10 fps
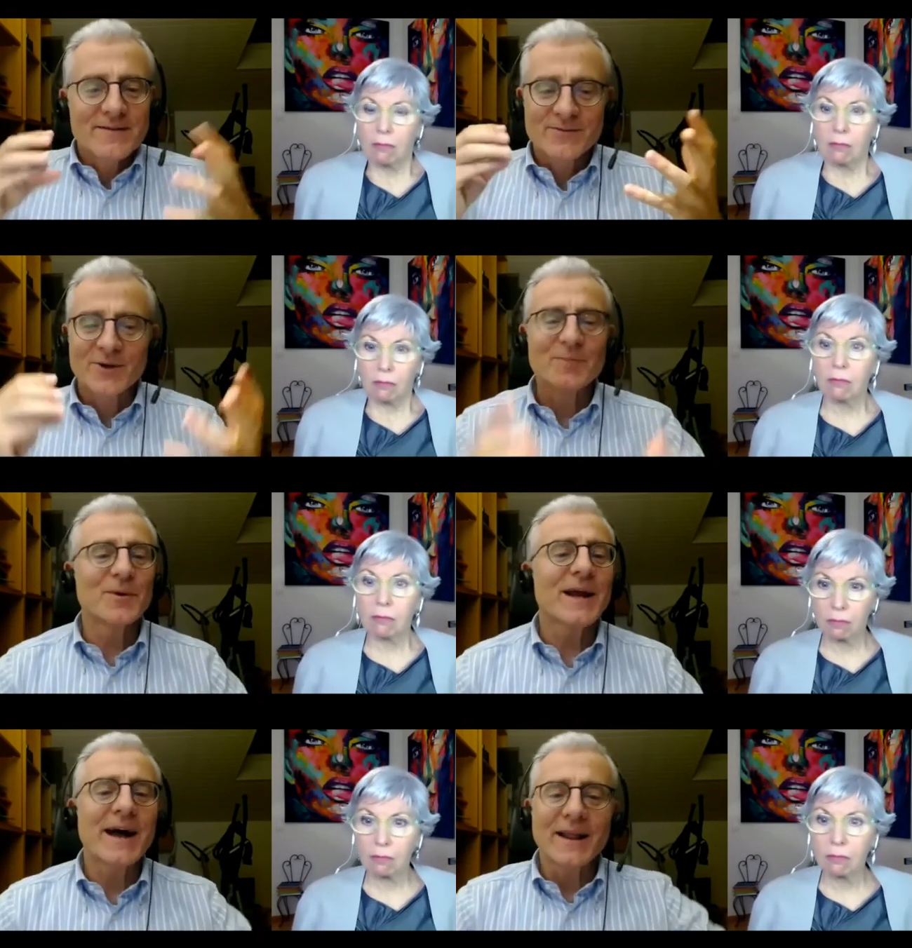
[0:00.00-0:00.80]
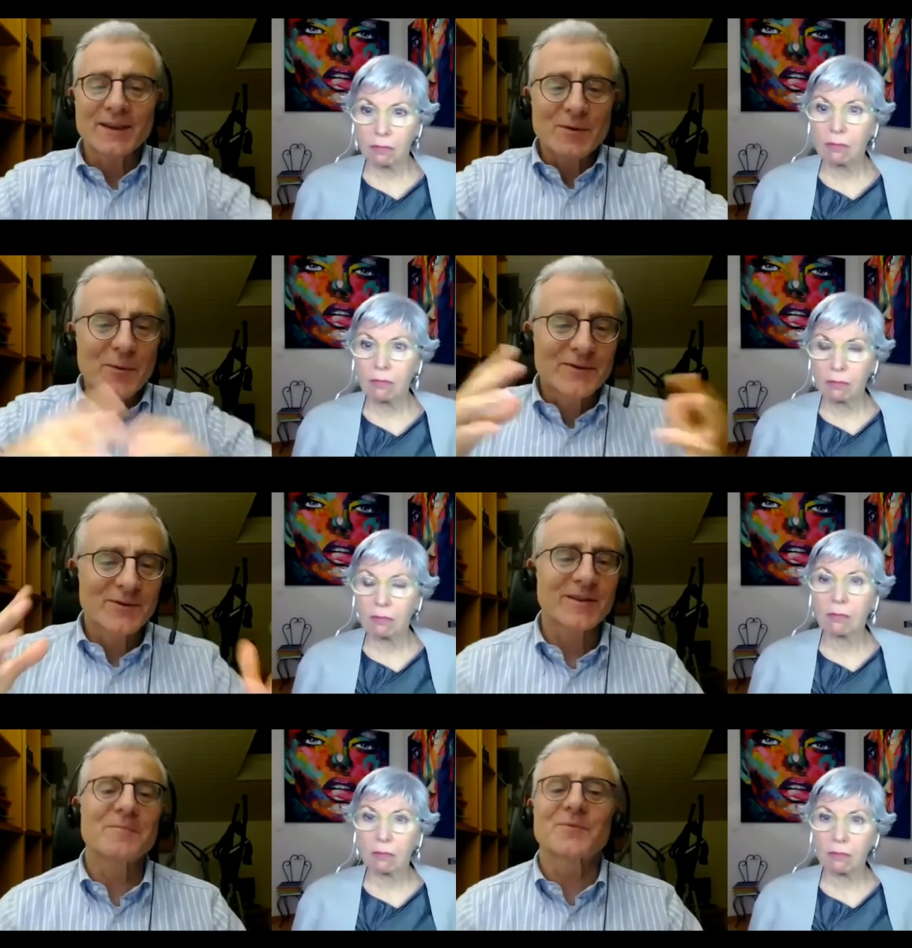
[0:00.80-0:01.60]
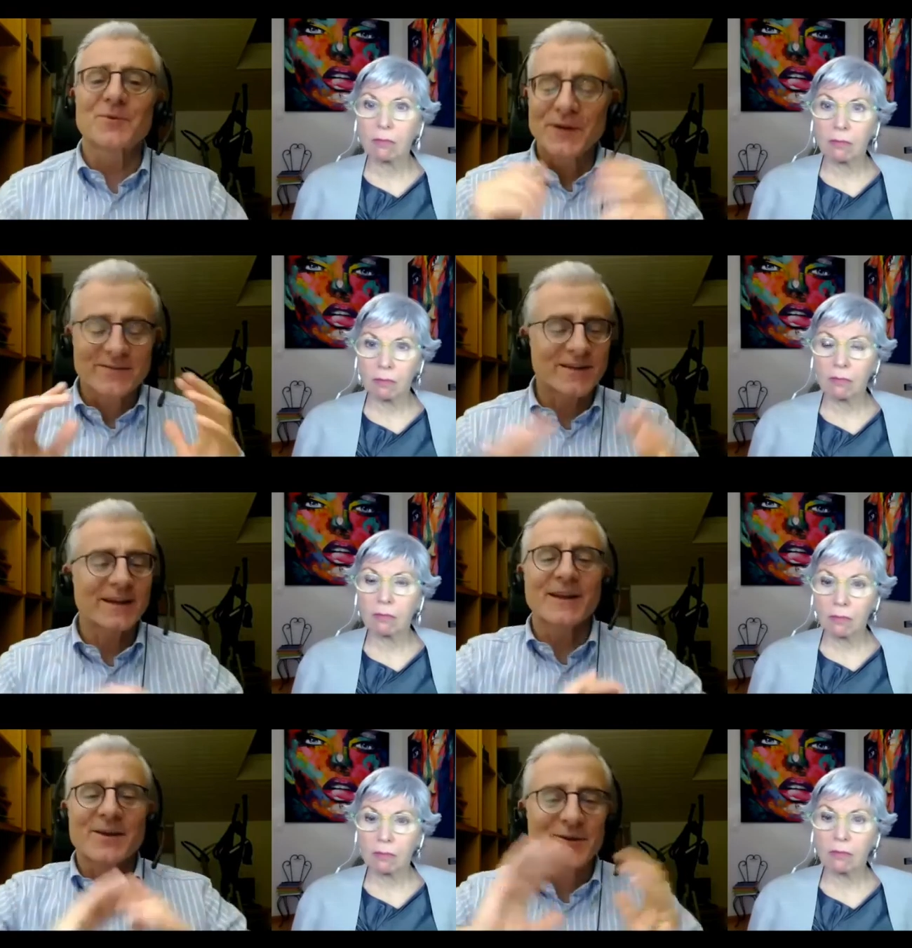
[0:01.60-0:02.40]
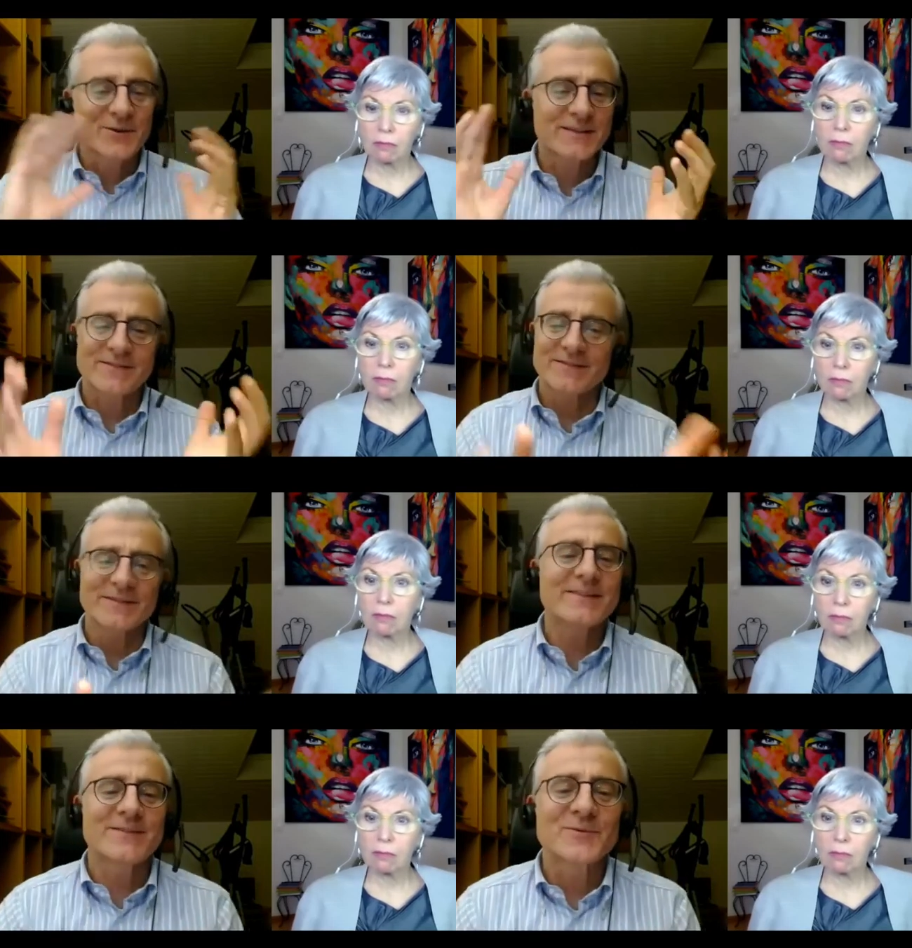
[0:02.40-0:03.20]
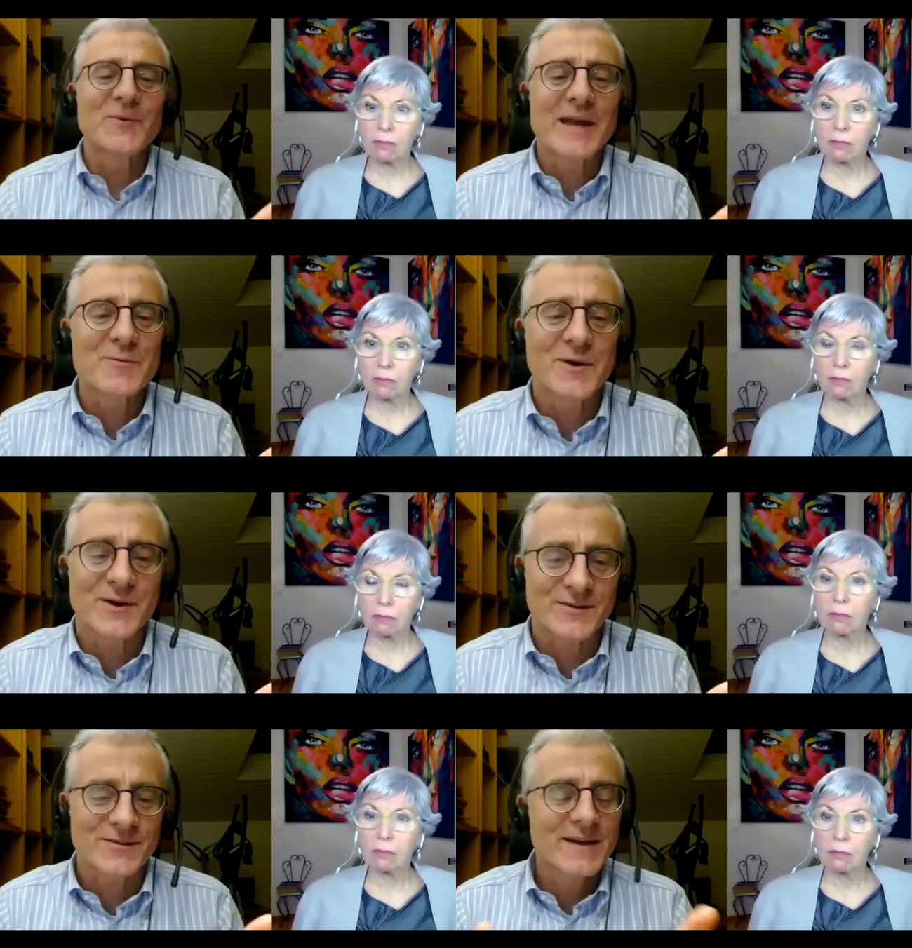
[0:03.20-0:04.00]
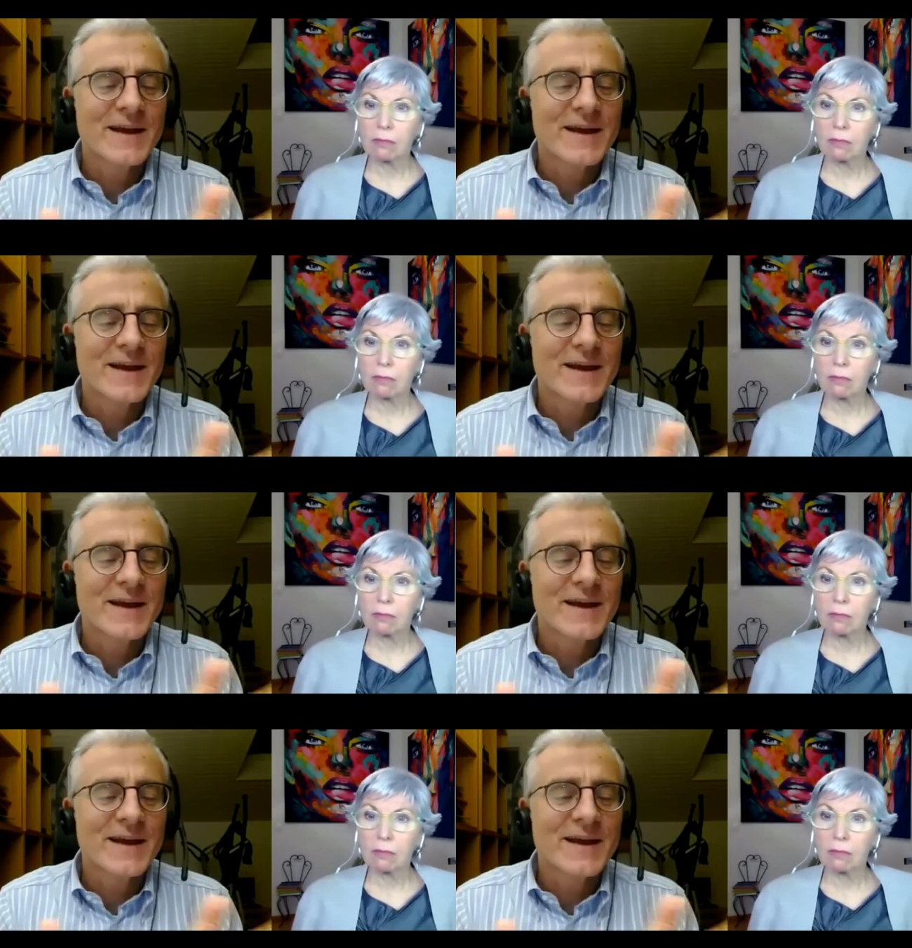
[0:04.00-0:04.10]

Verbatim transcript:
Speaker 1: commonality, we went to the same school, et cetera. You know, that's that's the way it works.